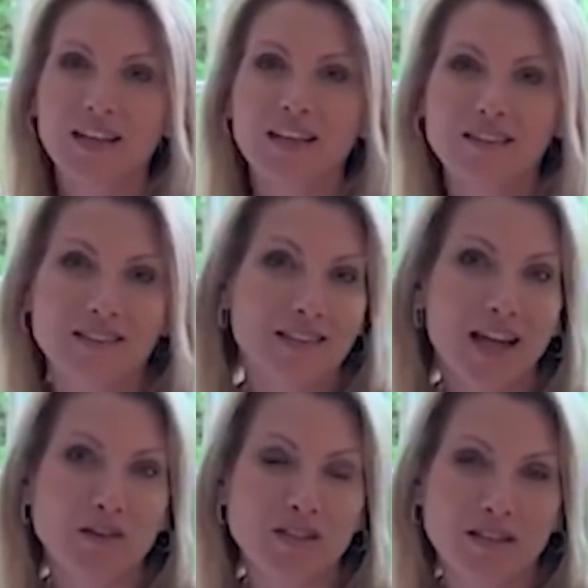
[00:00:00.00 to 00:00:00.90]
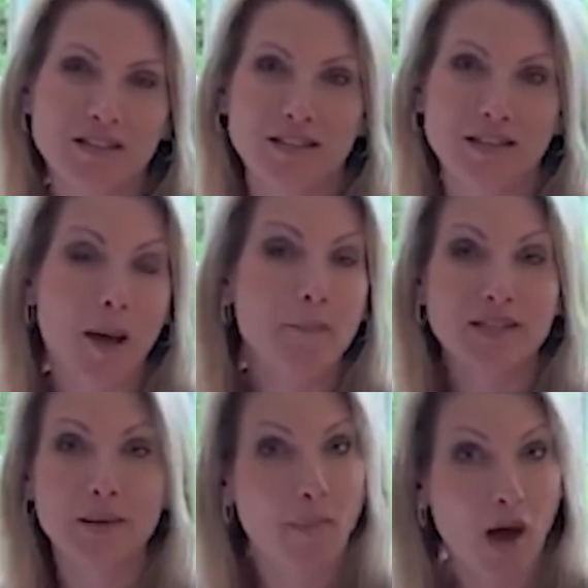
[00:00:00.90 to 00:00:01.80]
This allows us to not miss
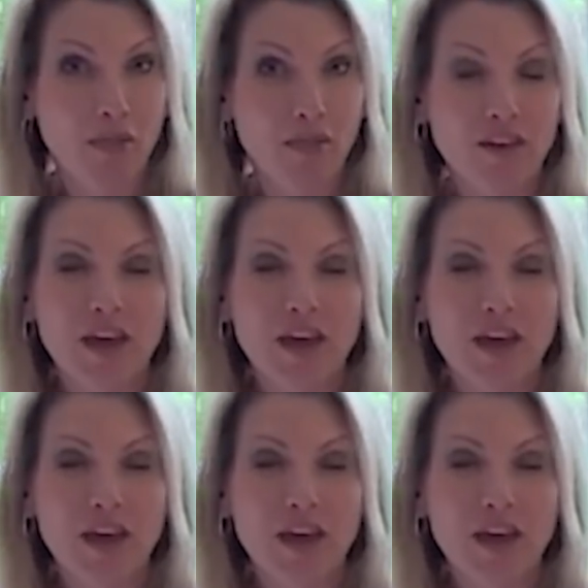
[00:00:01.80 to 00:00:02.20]
a month,